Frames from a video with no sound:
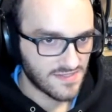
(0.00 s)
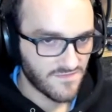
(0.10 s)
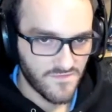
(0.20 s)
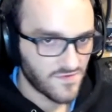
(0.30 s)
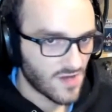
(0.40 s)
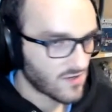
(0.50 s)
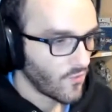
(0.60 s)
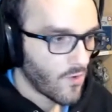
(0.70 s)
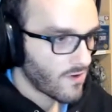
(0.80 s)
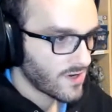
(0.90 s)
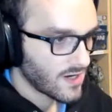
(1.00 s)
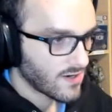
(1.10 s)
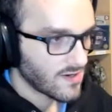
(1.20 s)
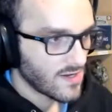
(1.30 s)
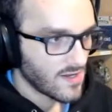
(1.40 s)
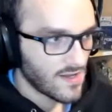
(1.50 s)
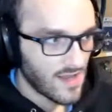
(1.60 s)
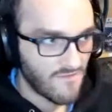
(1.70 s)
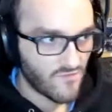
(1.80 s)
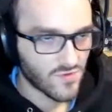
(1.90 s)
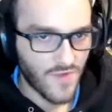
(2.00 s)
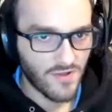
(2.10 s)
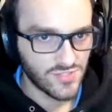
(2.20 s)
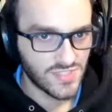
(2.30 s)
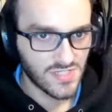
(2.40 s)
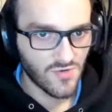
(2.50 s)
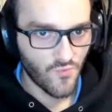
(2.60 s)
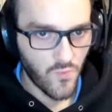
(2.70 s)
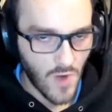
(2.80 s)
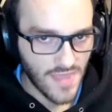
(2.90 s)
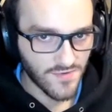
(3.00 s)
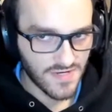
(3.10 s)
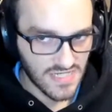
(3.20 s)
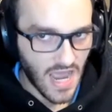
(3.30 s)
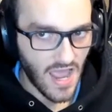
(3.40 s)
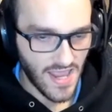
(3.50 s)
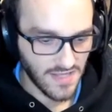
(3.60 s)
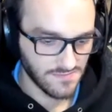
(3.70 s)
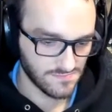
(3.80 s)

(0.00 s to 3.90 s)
Even if you're not a warrior, everyone around you is going to wither and die,